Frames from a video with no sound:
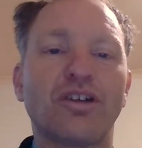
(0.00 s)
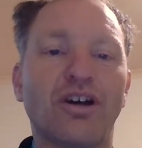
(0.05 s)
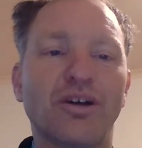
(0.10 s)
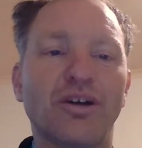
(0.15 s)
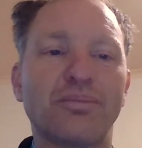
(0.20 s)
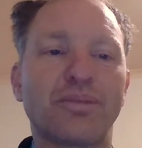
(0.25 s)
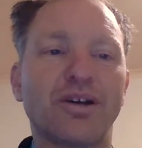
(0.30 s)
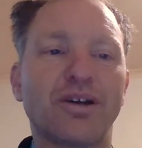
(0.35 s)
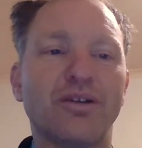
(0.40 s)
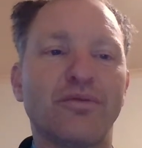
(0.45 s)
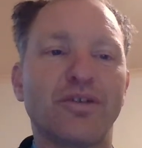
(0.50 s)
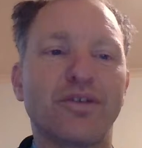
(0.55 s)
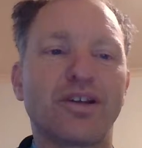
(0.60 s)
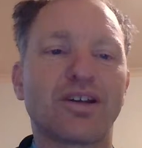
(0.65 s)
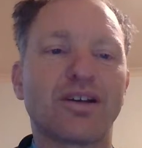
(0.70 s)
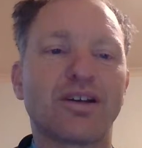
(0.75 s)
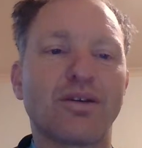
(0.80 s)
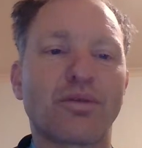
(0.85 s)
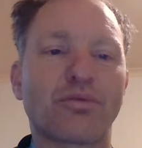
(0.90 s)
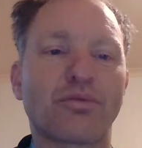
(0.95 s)
I'm Peter
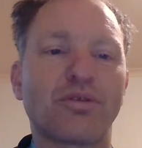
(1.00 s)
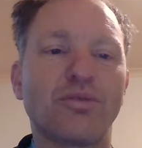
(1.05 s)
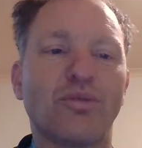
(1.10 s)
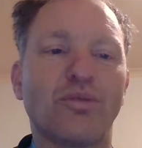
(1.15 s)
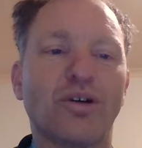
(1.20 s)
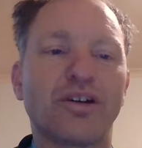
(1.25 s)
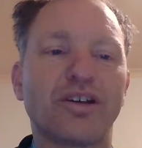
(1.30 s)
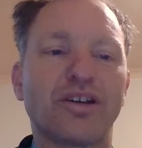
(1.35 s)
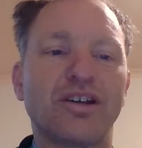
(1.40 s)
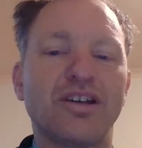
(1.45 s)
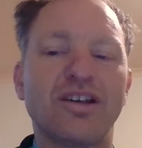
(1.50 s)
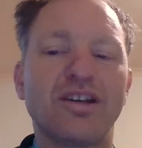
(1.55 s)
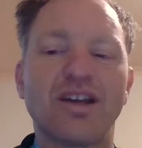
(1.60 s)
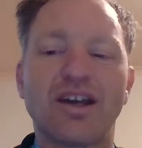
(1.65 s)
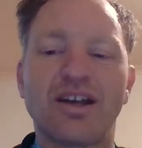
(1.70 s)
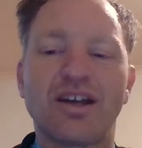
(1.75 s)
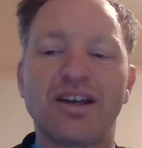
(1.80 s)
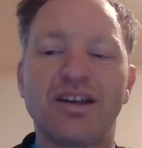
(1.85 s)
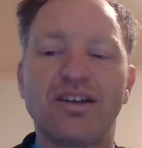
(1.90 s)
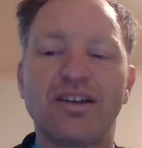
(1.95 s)

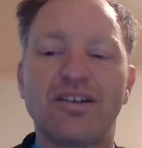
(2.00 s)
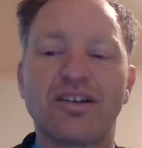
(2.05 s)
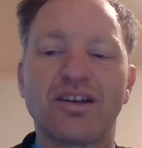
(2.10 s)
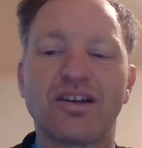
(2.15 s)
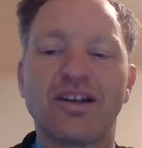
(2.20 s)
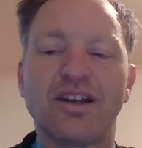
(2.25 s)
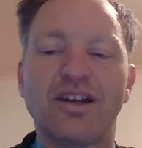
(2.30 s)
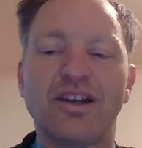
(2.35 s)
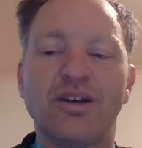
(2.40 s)
VK3YE, and